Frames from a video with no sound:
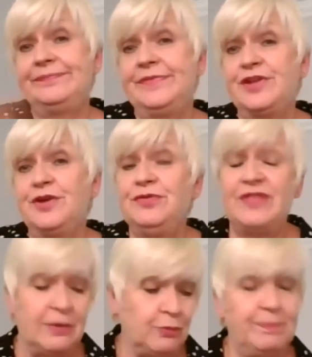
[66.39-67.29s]
So
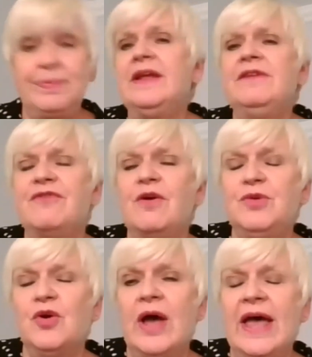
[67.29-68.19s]
that would be from
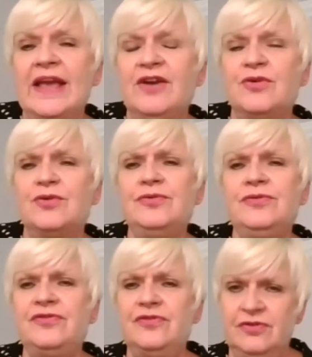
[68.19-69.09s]
your
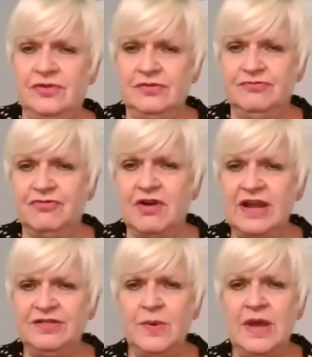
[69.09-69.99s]
ankles
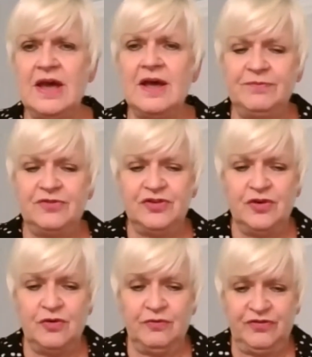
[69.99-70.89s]
right the way up
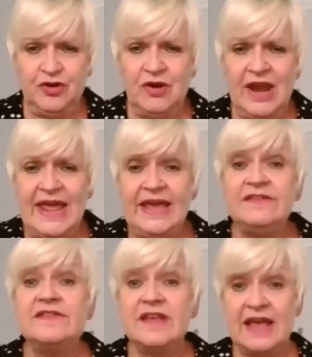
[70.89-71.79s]
to your
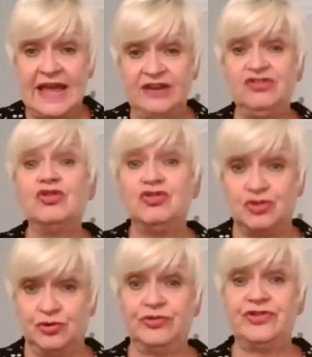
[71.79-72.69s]
legs and your
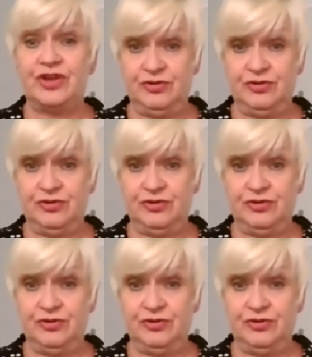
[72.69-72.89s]
torso.